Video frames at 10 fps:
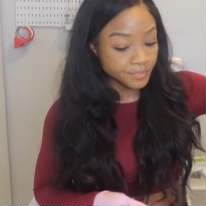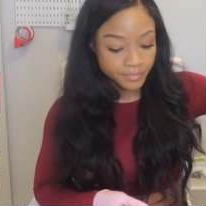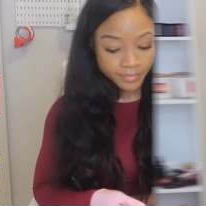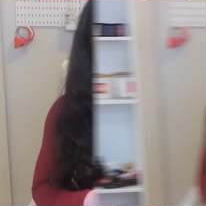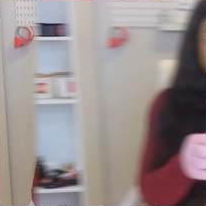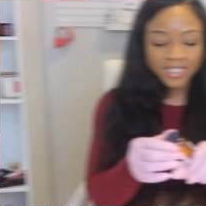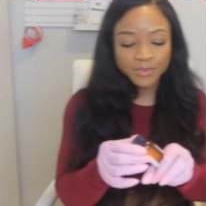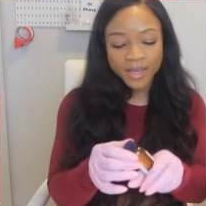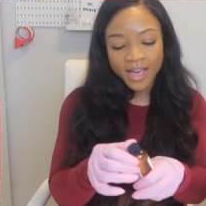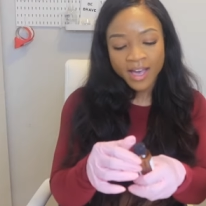
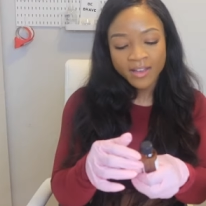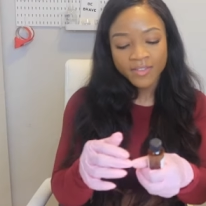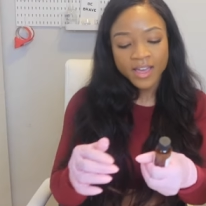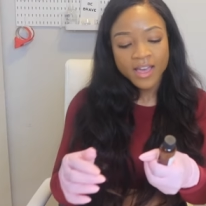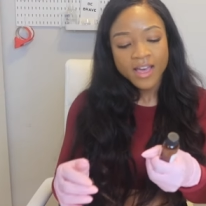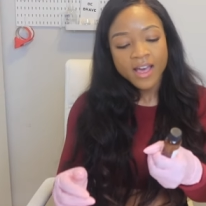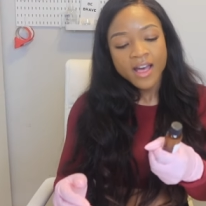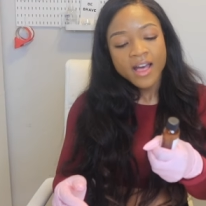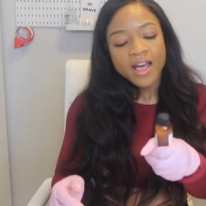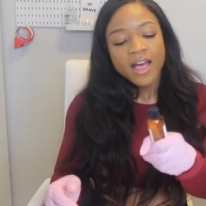Next we have
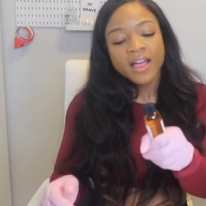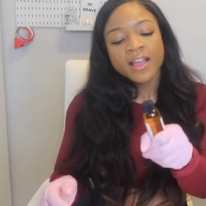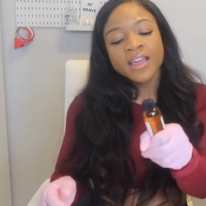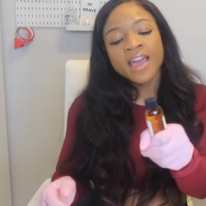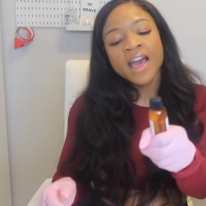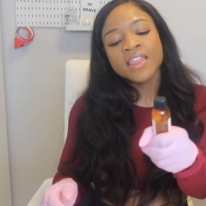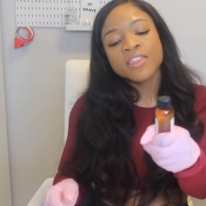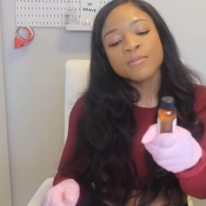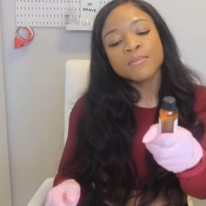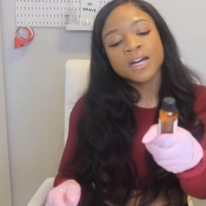
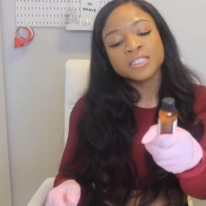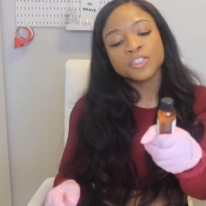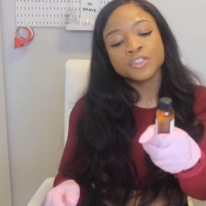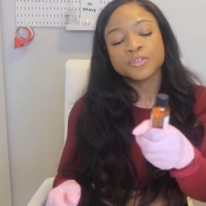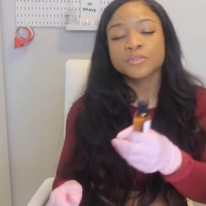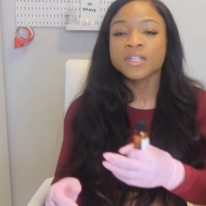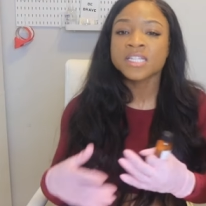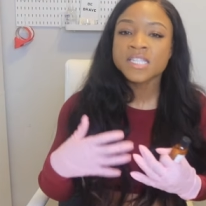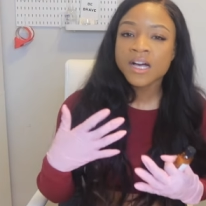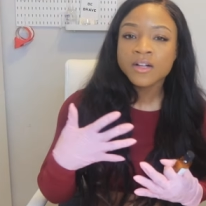Kathmandu.
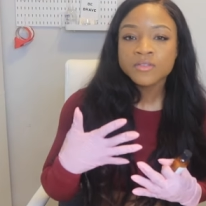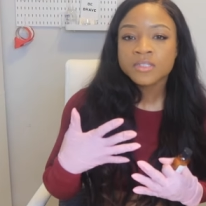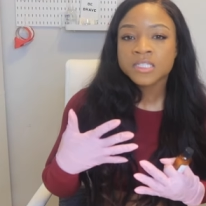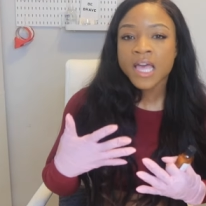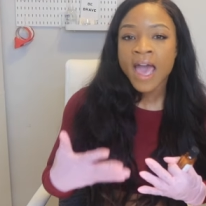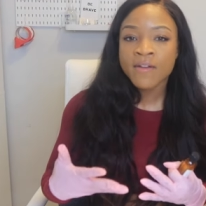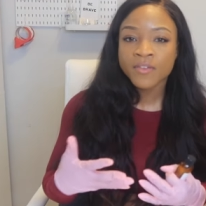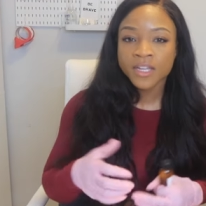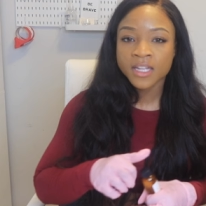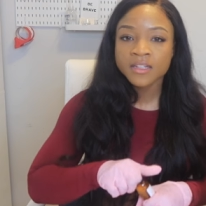That sounds
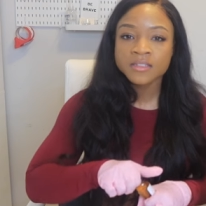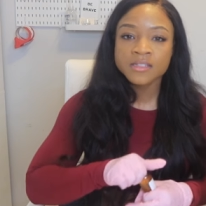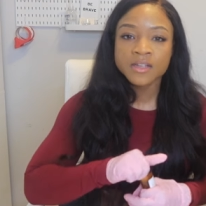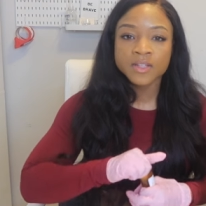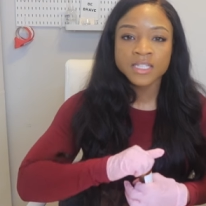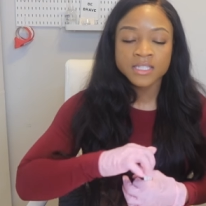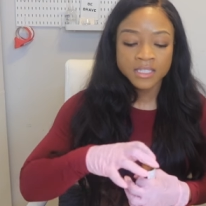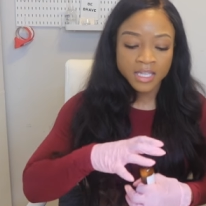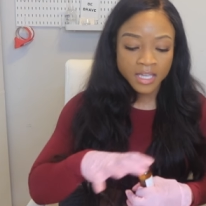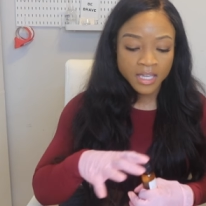African. So let's
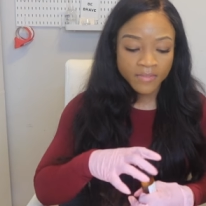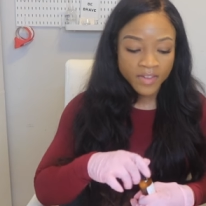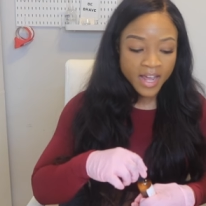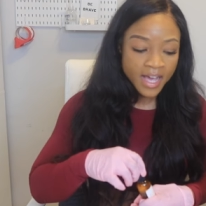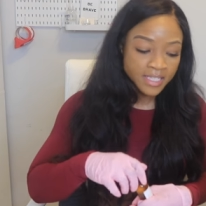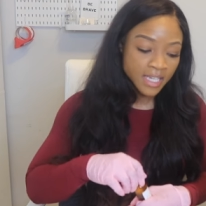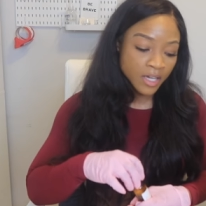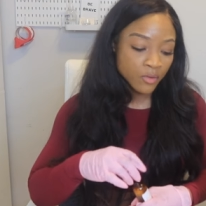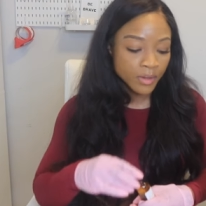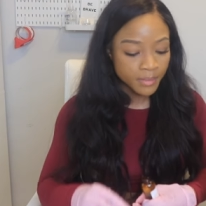see if it has
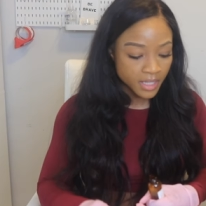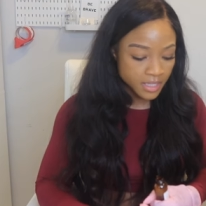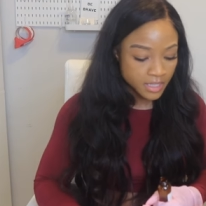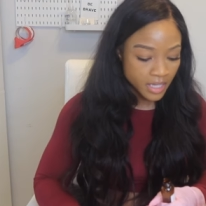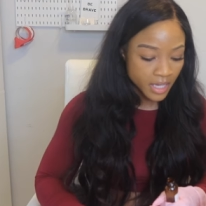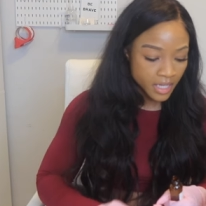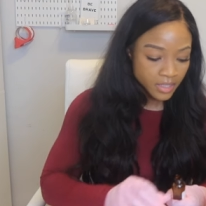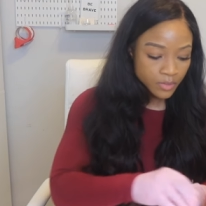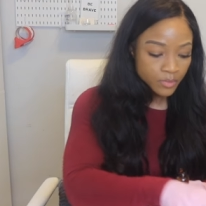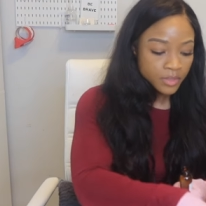like Caribbean
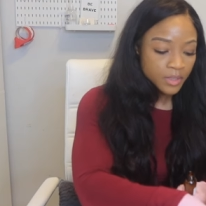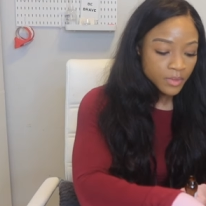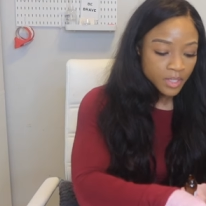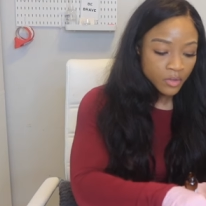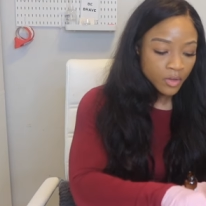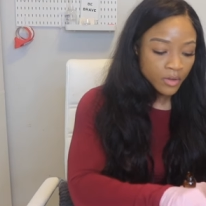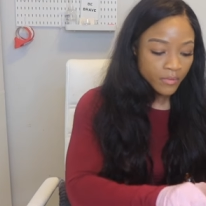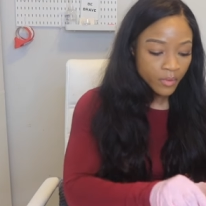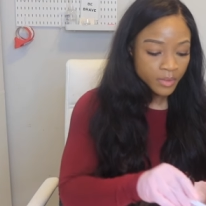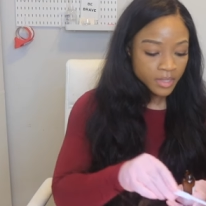scents. We'll see what they're
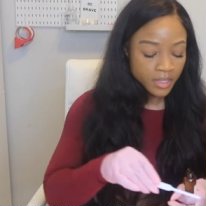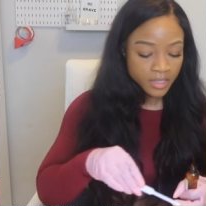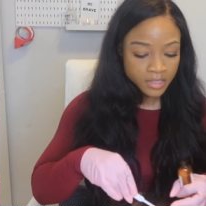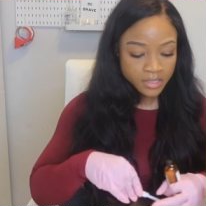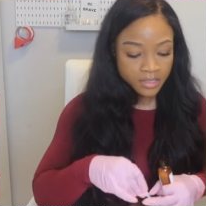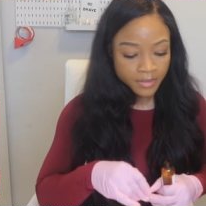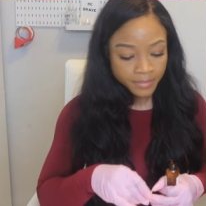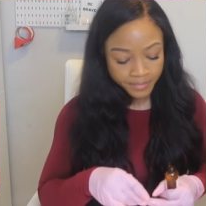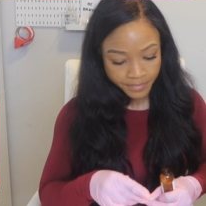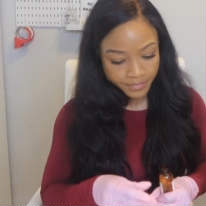going for with this.
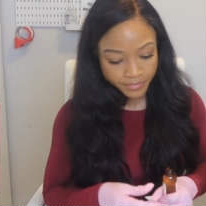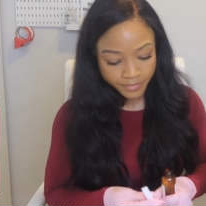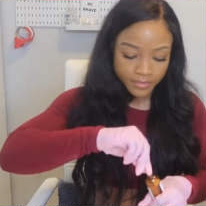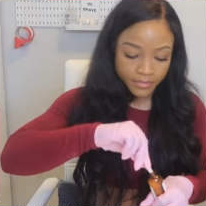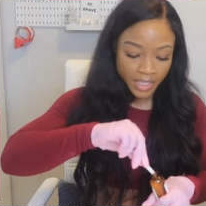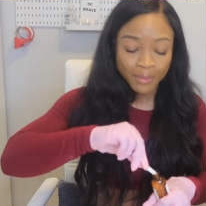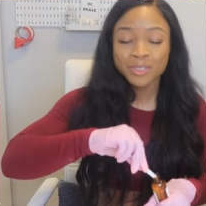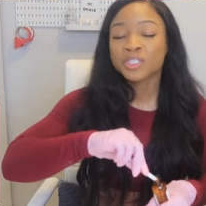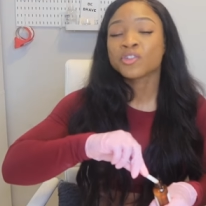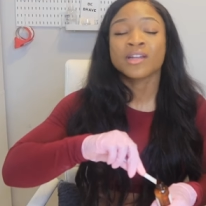I
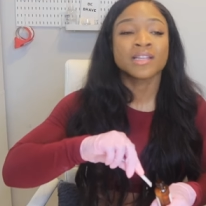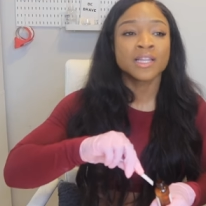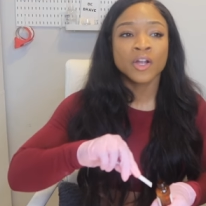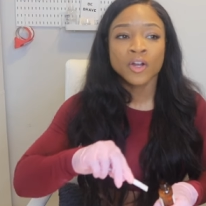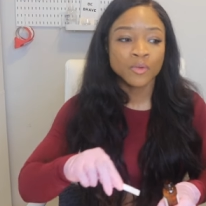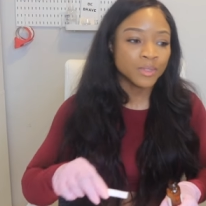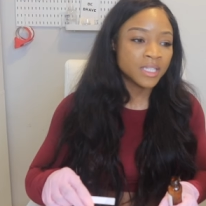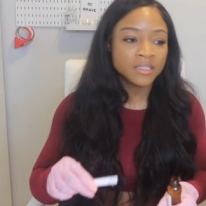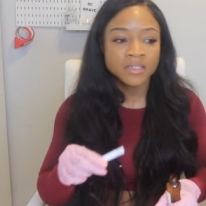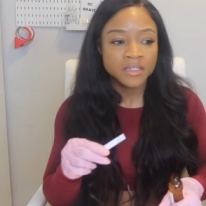was just trying to learn what
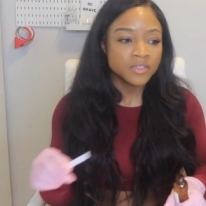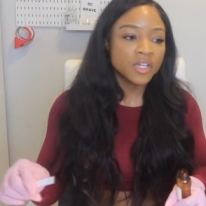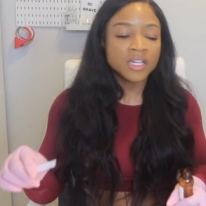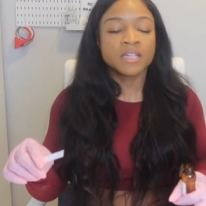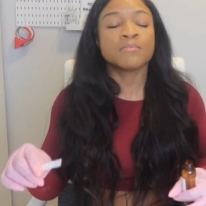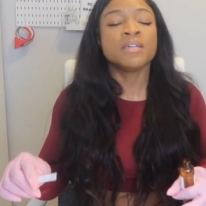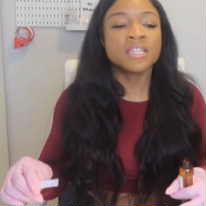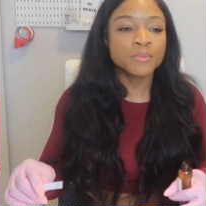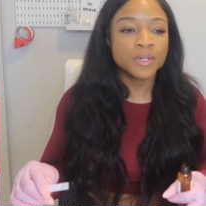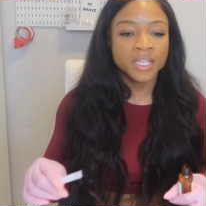they trying to
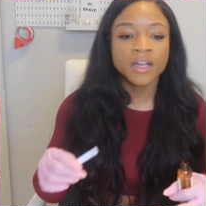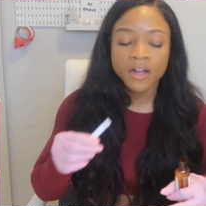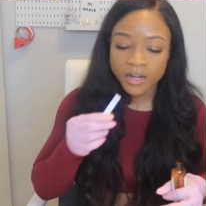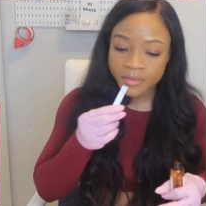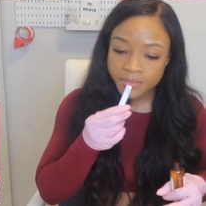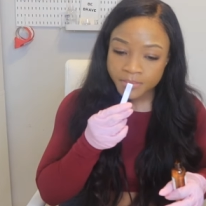meet them where they are.